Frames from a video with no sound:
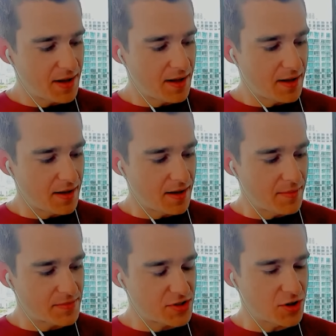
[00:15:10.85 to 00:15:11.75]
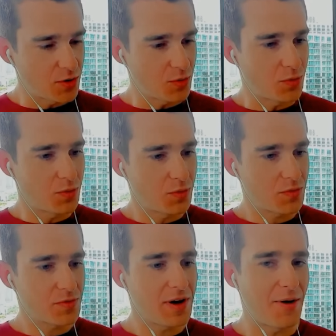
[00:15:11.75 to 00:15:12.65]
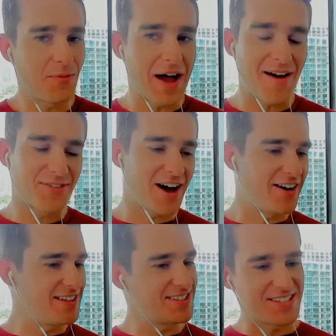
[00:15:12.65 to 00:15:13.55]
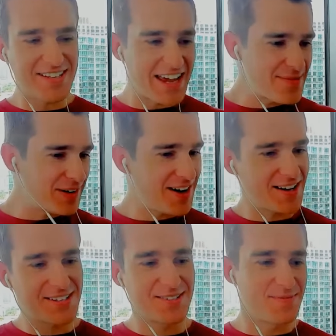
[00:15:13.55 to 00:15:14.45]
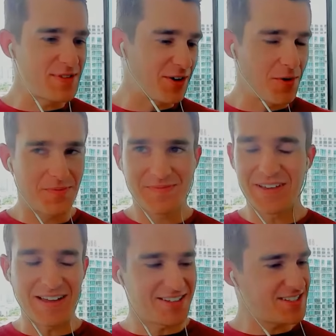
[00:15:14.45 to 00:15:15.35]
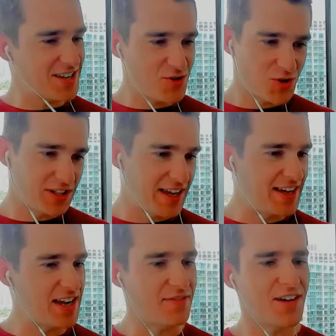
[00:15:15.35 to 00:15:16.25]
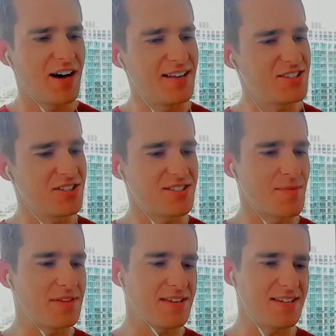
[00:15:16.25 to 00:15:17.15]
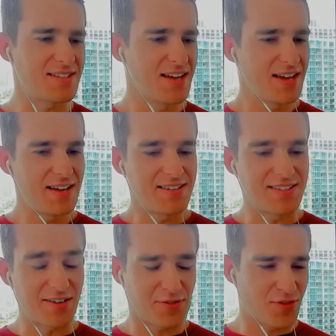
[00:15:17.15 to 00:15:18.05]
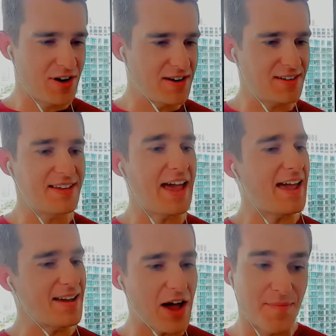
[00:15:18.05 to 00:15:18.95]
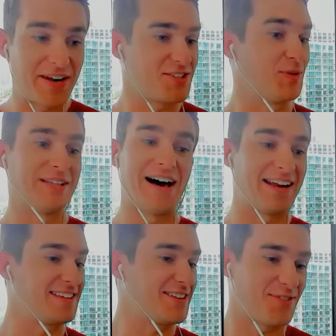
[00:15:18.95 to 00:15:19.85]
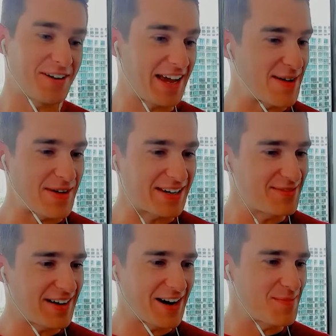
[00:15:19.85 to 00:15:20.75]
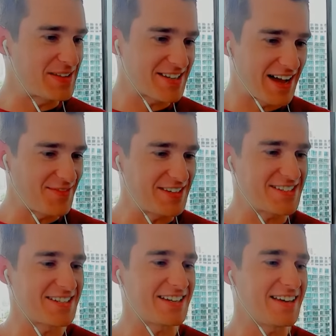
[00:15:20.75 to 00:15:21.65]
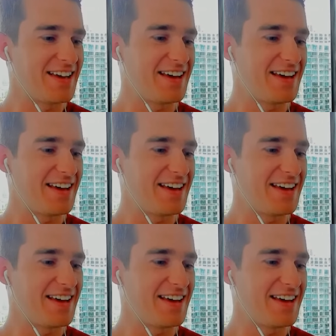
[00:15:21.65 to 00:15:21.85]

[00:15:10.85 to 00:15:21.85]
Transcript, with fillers: Um, so I've gone into the sandbox, you know, uh, Decentraland. I've gone into some of these different game. I've been into a lot of the different gaming environments, obviously.